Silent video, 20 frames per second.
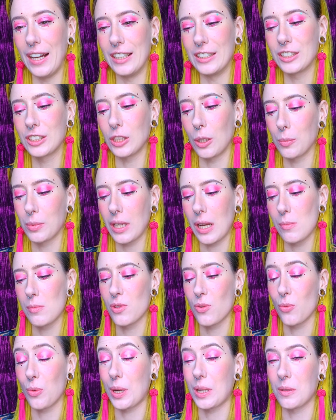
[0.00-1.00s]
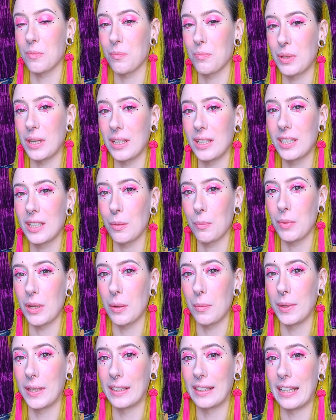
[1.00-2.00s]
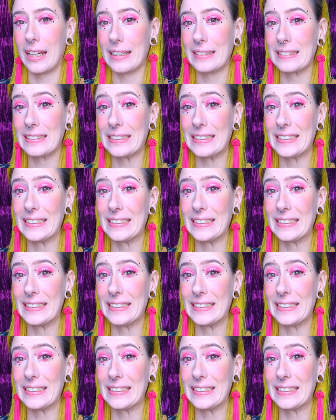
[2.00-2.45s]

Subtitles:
Sometimes red and pink can be a bit like,